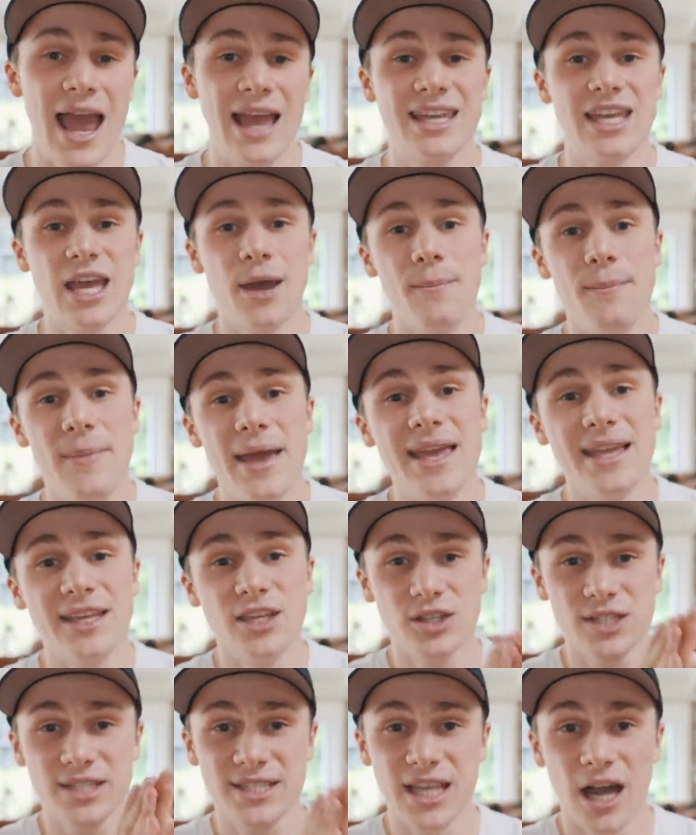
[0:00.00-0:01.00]
and commit
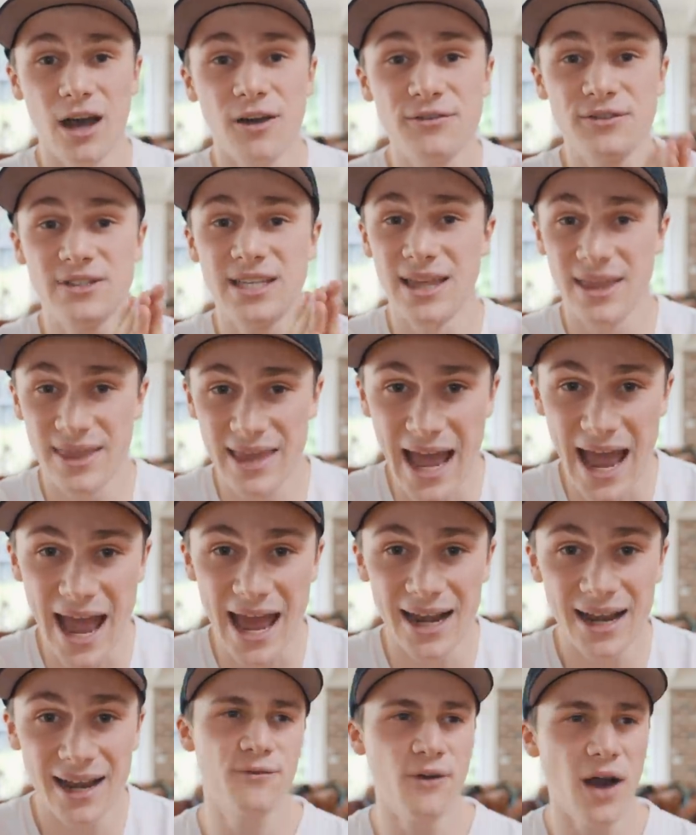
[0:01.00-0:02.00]
yourself to that.
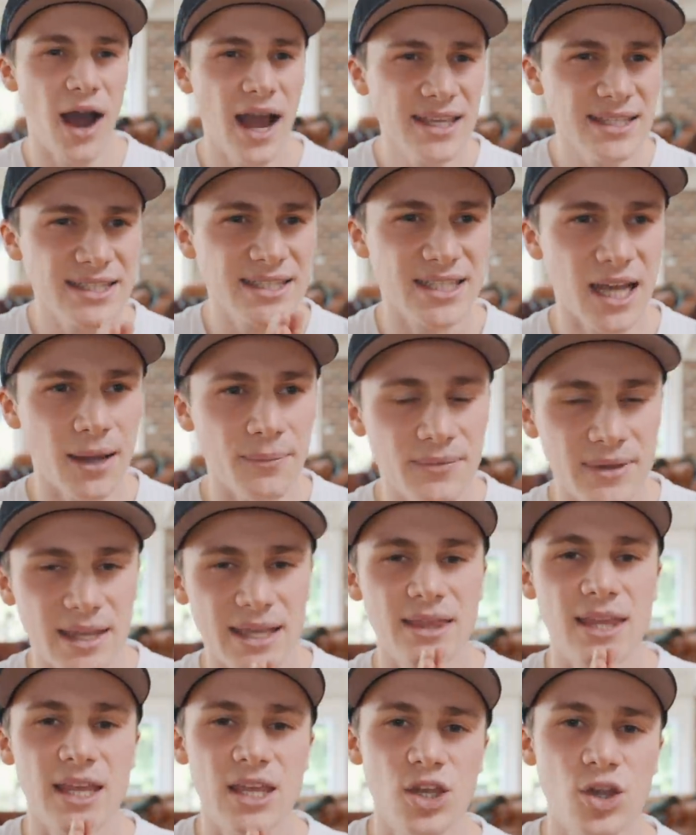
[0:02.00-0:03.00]
Find
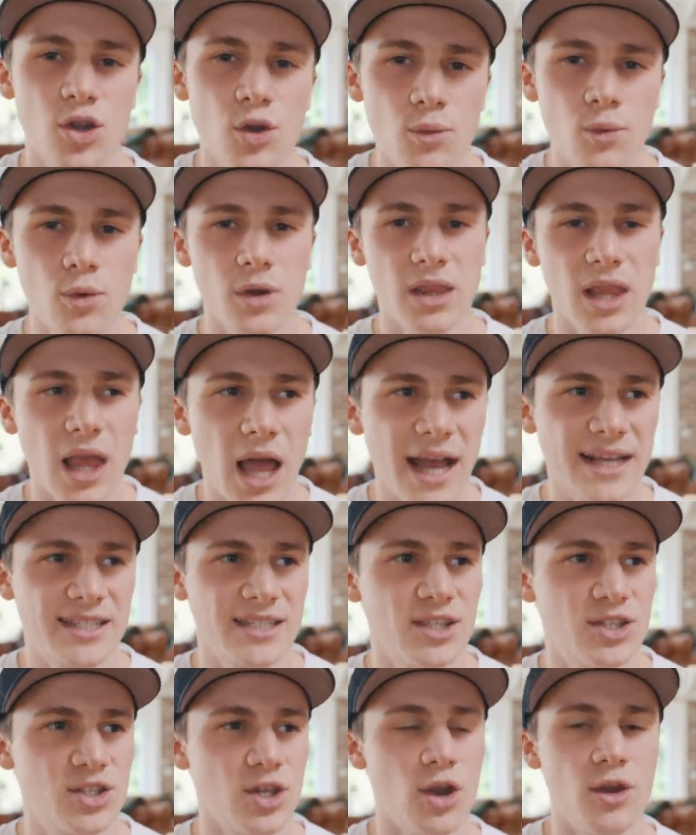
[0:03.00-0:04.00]
something that you would like
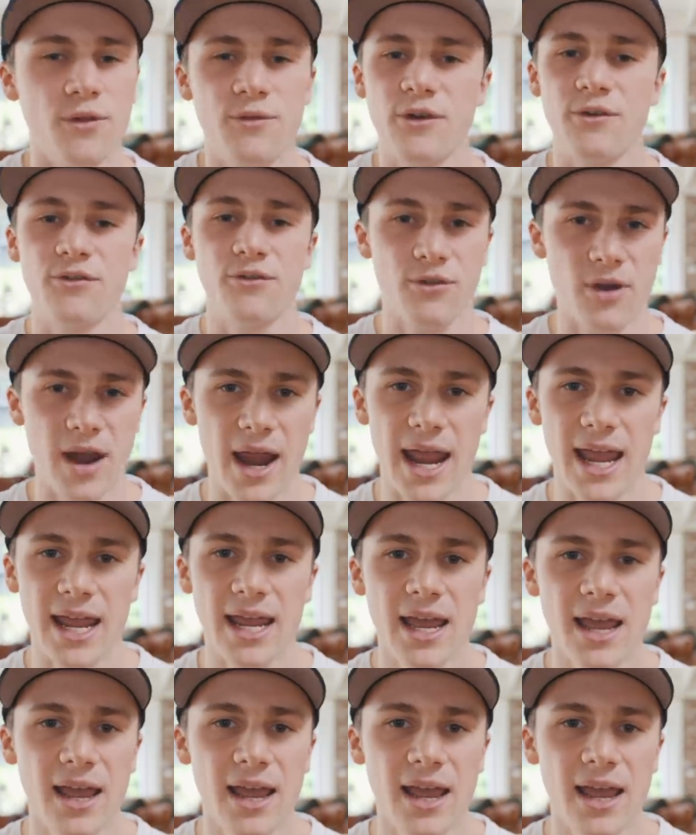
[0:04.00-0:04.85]
to do for free.